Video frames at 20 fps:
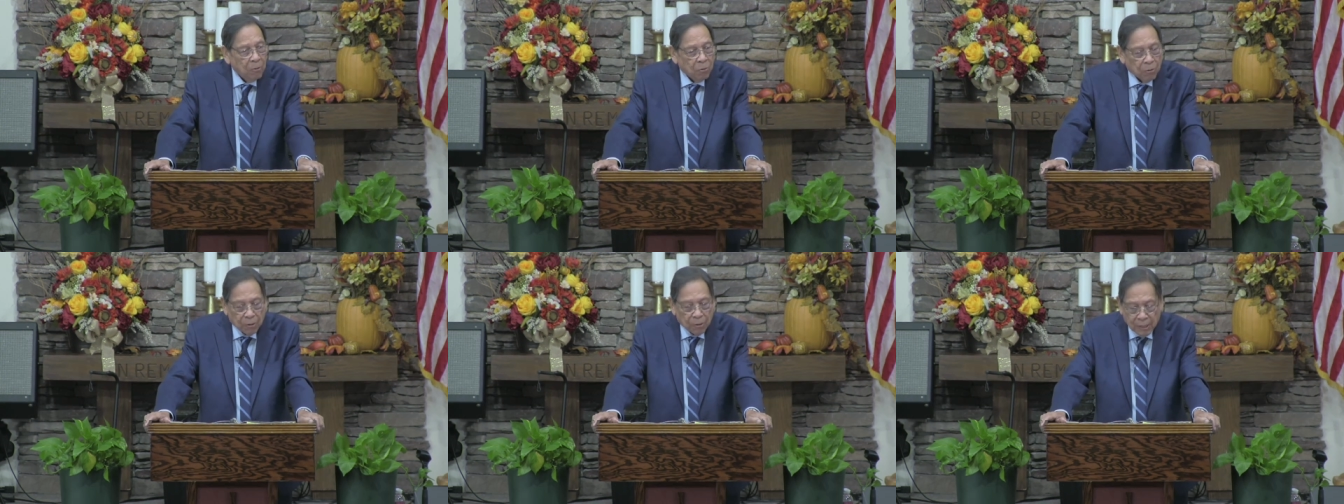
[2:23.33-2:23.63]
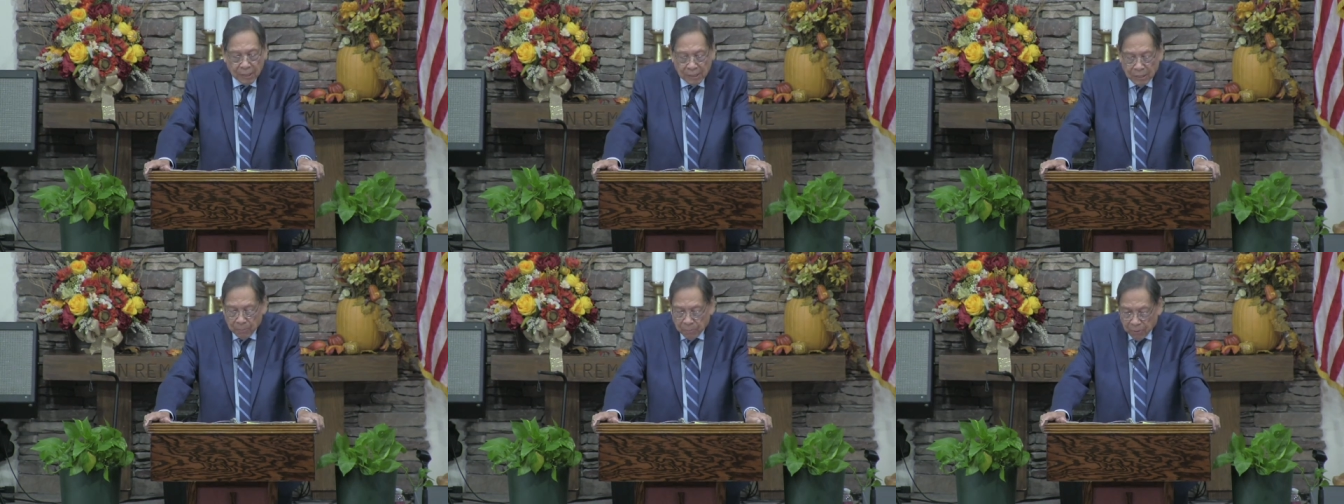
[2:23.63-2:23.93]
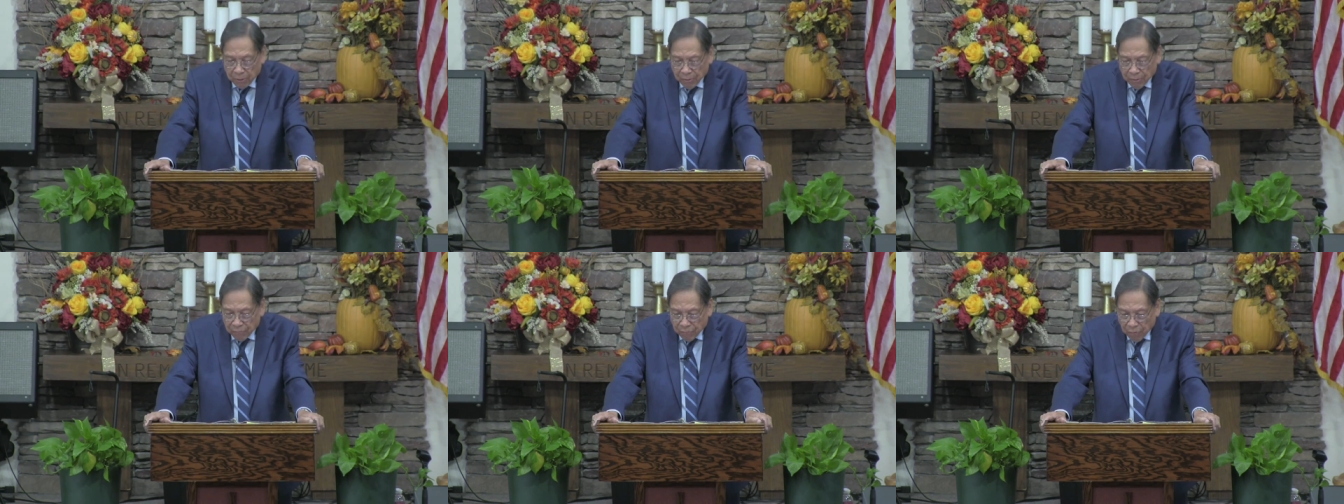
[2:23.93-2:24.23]
Where in the
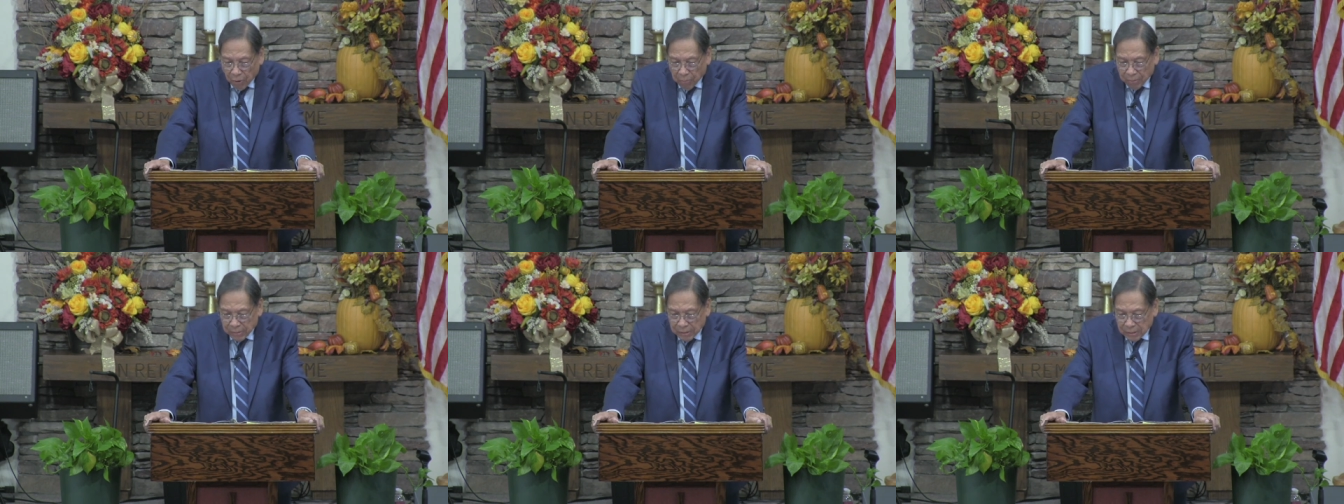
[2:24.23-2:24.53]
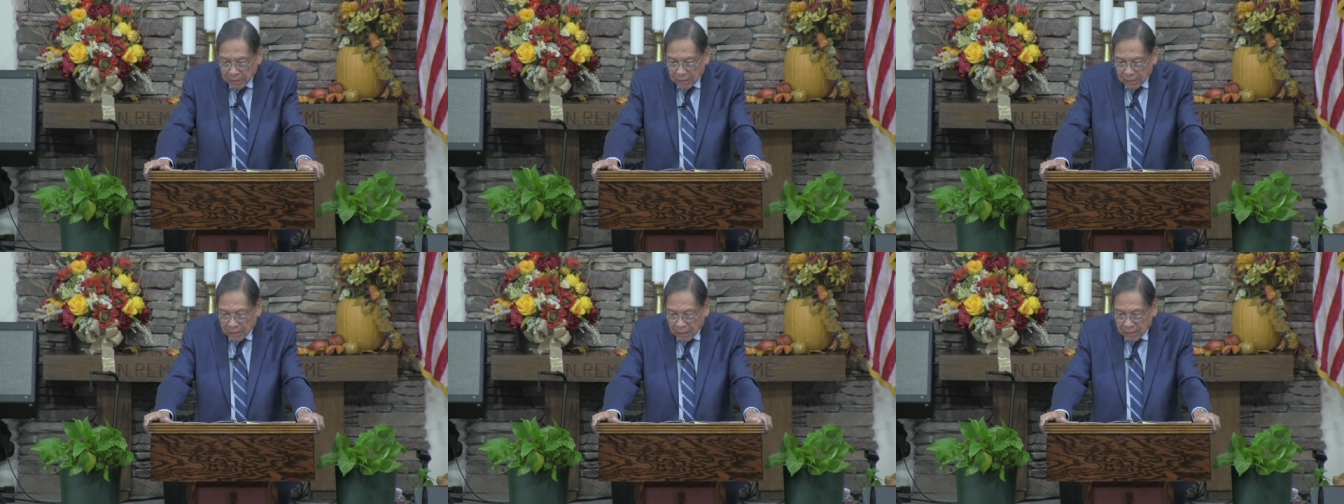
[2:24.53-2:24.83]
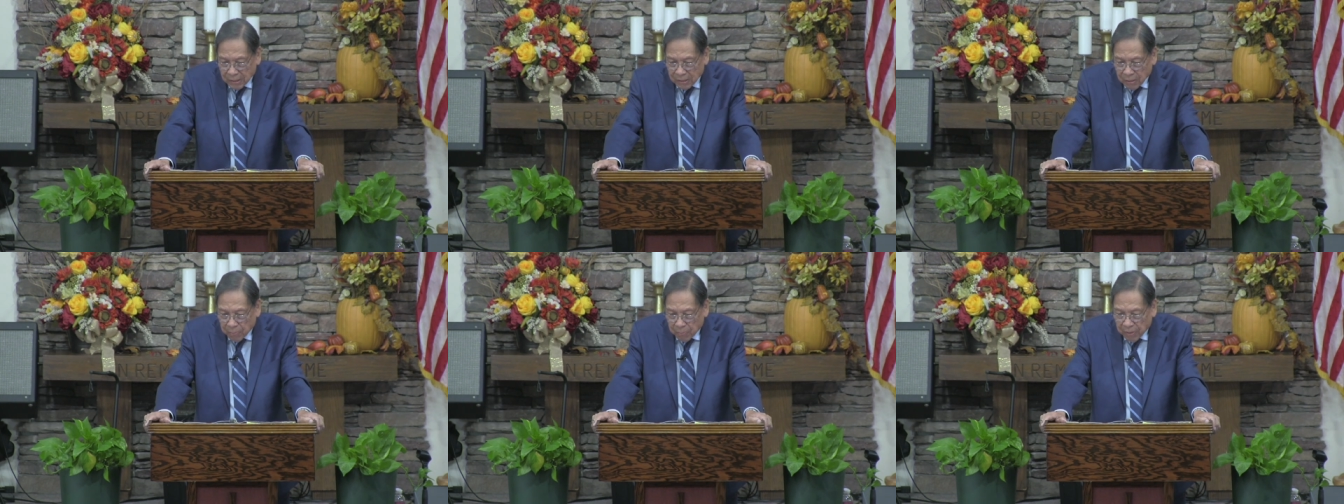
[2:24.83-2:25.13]
book of Romans it
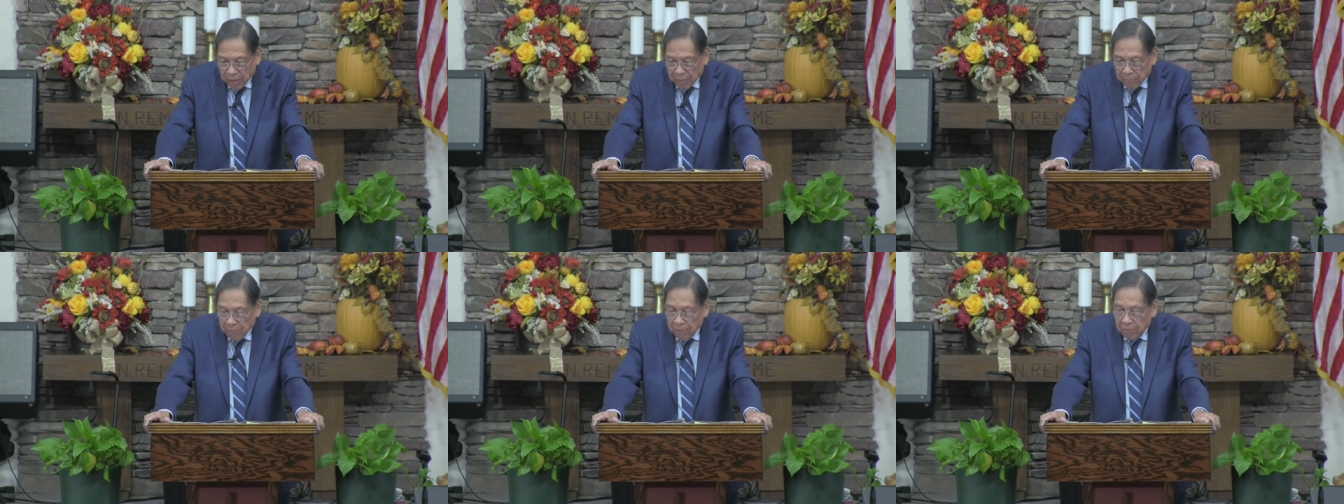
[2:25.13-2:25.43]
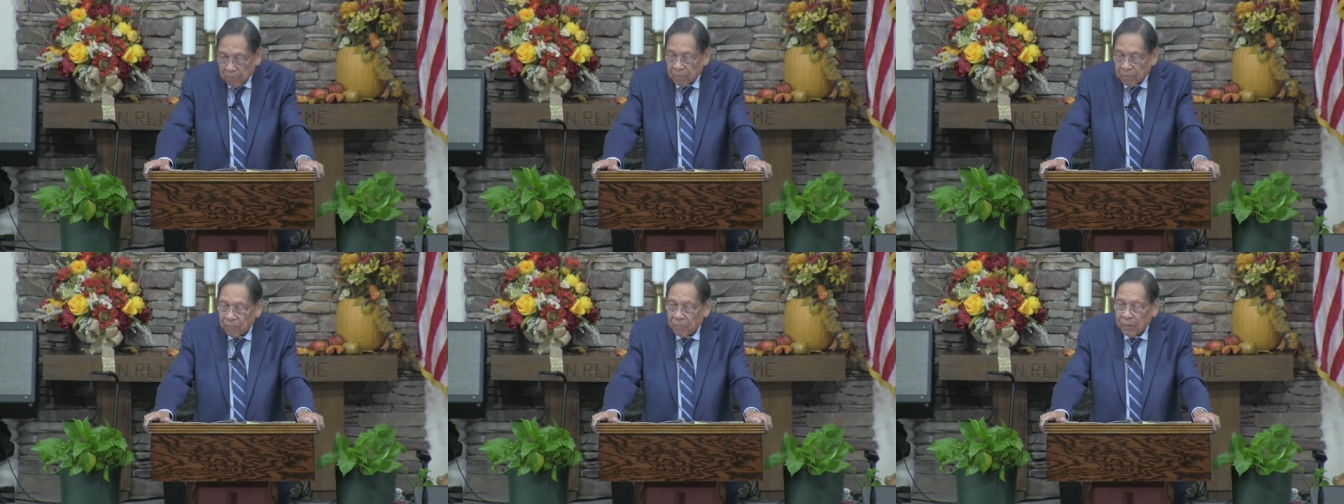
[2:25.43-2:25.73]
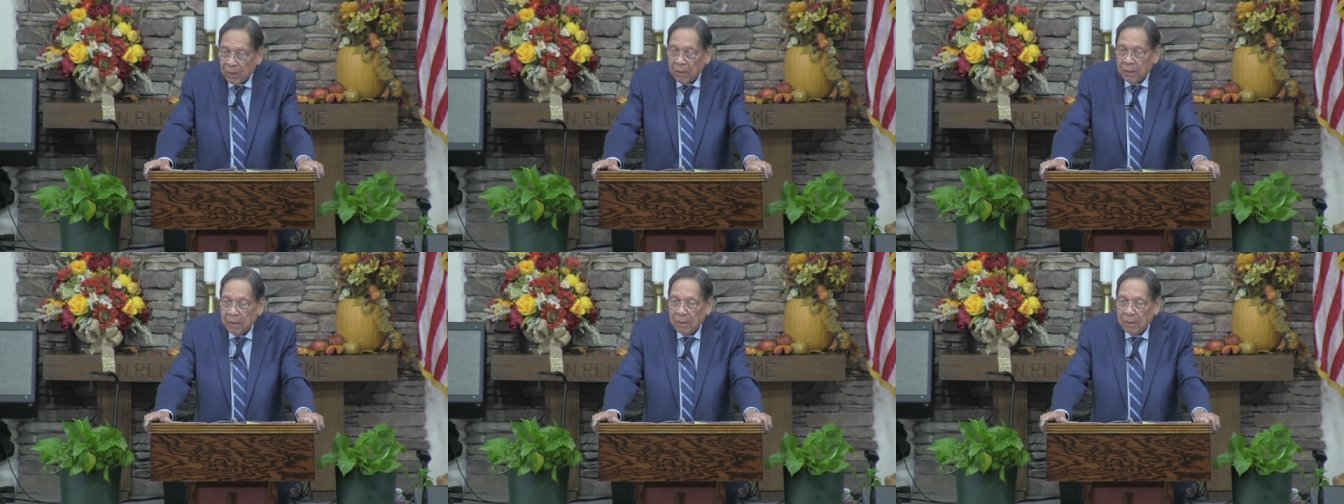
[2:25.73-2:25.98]
says that people